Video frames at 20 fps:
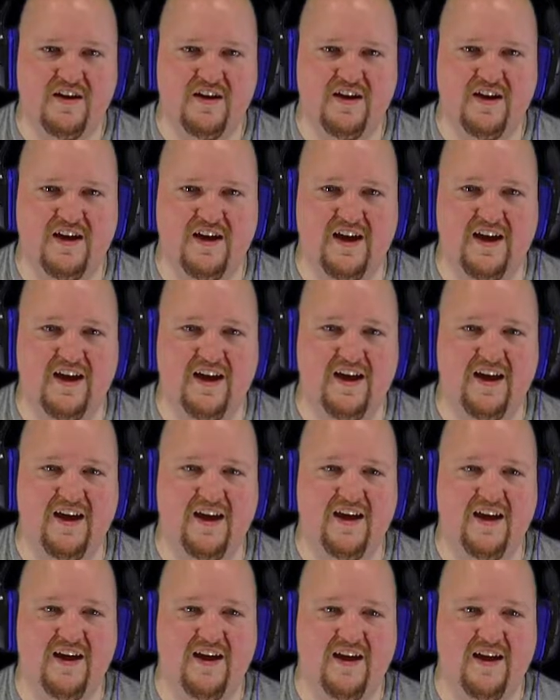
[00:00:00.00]
Uh huh.
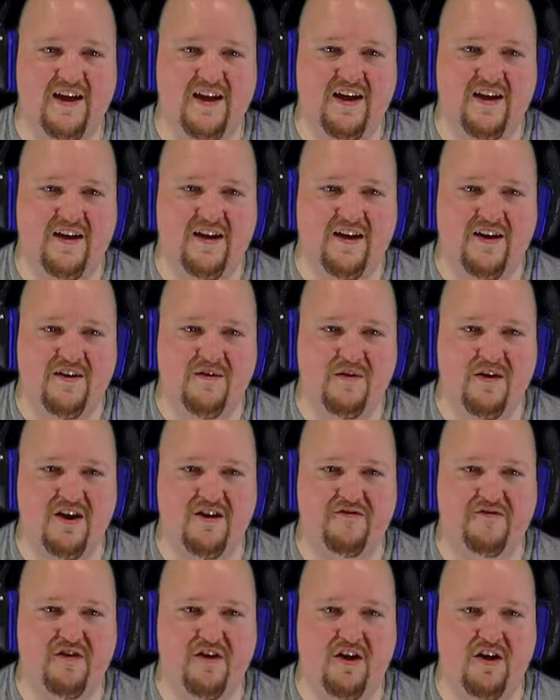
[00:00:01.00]

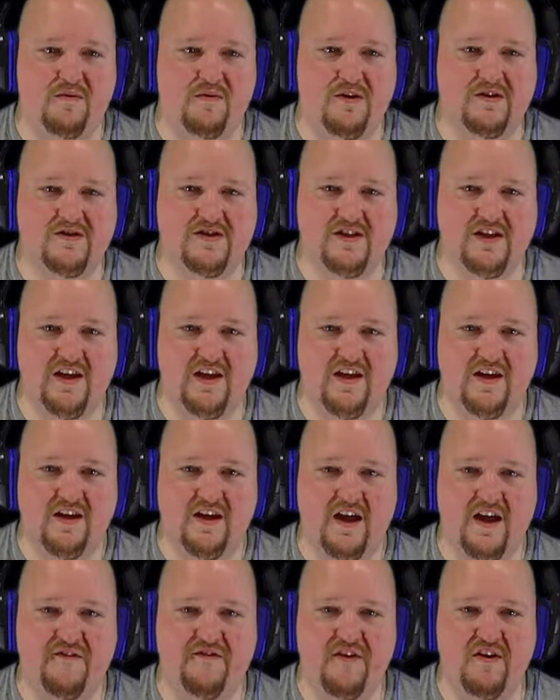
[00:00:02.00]
Waterfall mostly.
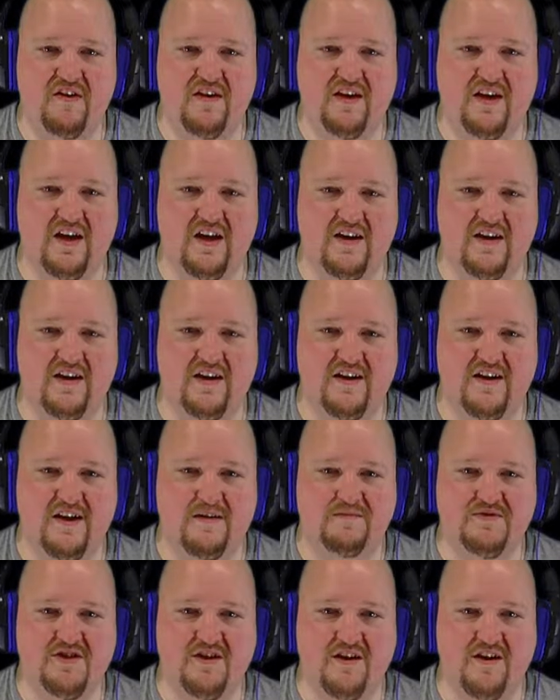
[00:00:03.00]
I found a gun in the
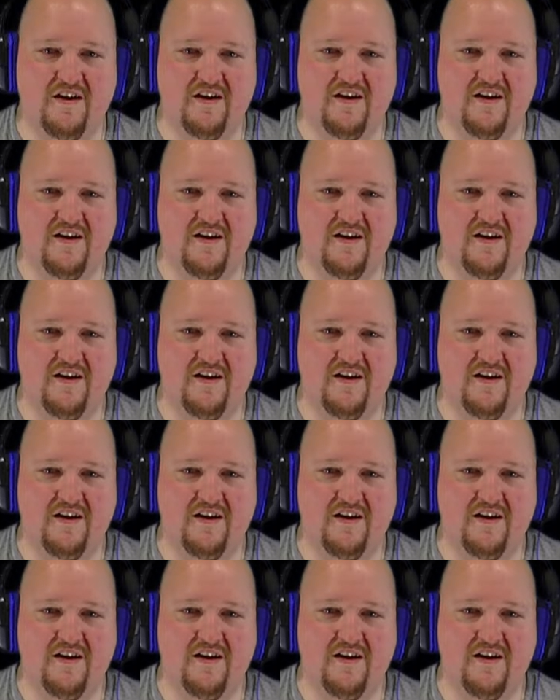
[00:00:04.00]
dumpster.